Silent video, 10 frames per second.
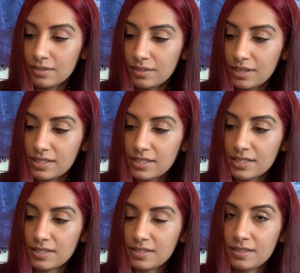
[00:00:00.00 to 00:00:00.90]

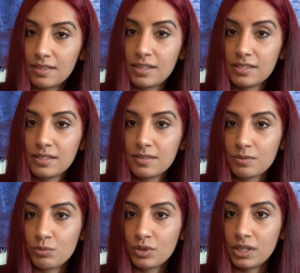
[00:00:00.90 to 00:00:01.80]
because this is
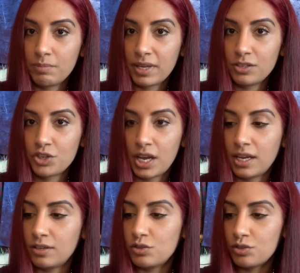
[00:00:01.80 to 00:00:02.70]
a really big
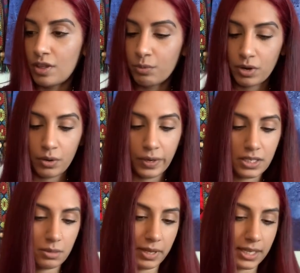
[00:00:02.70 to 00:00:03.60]
change that we're going
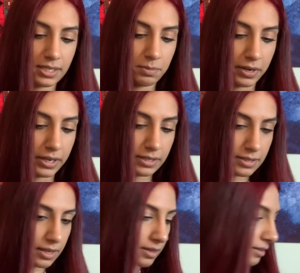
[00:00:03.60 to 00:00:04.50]
to be
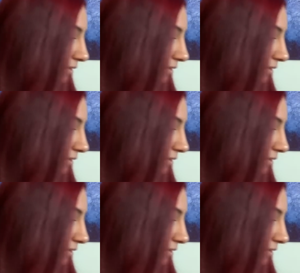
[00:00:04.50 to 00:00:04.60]
experiencing.